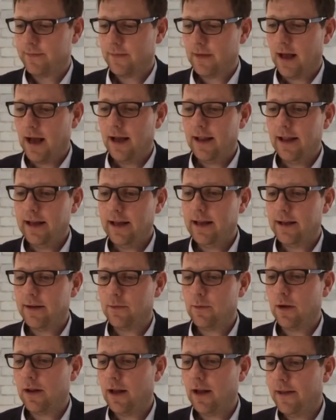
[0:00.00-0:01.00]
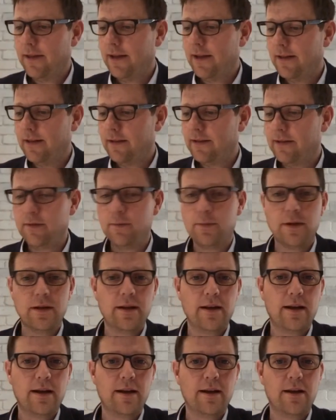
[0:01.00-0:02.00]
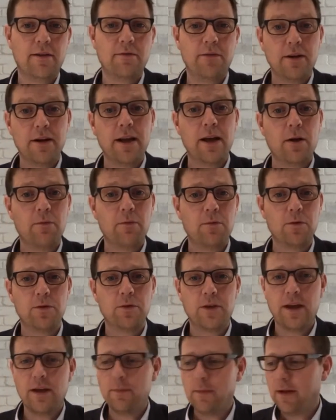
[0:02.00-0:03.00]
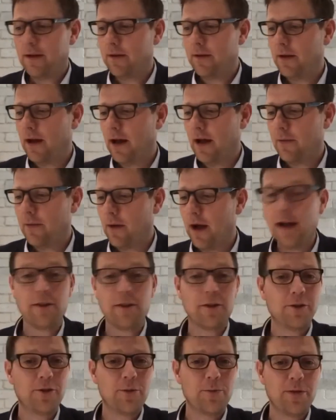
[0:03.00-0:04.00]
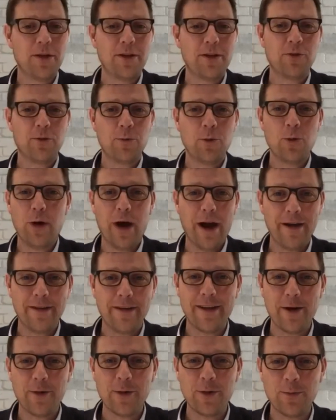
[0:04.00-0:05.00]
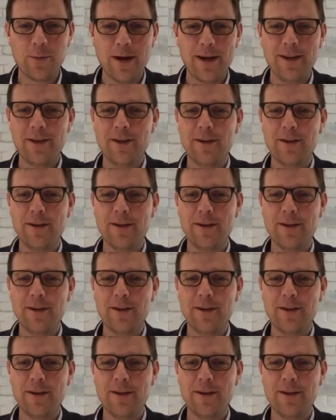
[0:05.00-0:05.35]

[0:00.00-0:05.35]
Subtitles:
I like it. Well, I think this has been a very helpful segment. I learned some things from you, as always, Mike.